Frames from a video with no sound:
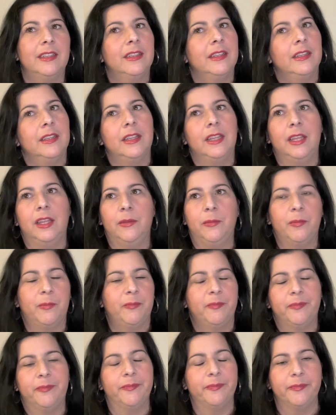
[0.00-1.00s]
he
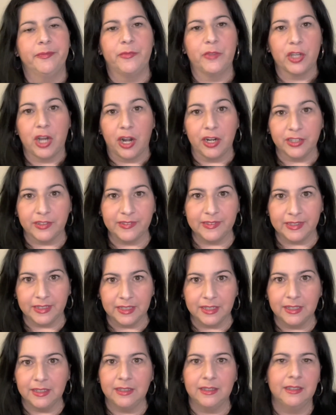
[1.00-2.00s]
charts
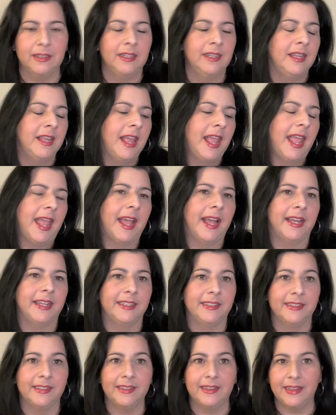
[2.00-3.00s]
it,
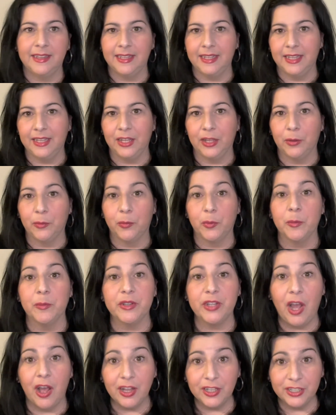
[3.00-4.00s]
and the
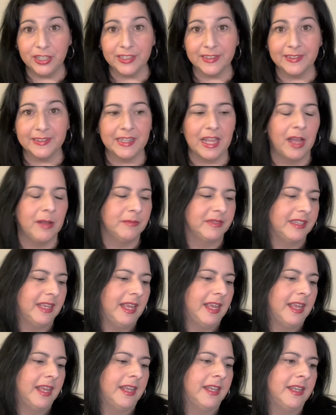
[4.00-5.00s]
rheumatologist comes
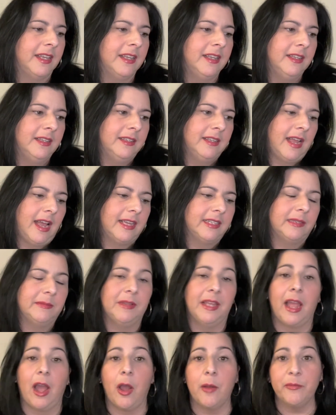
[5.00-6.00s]
in, asks
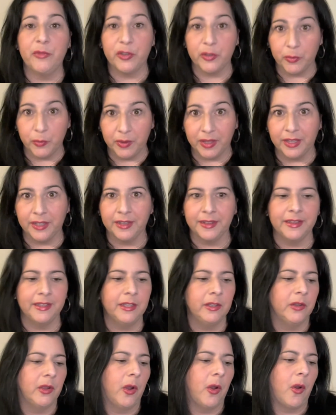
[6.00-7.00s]
me how I'm
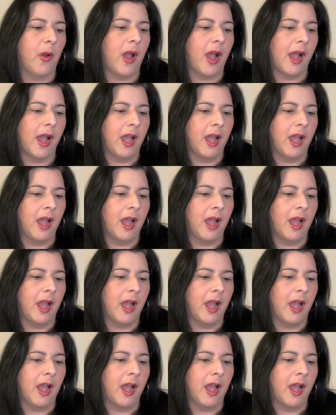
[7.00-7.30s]
doing. You know,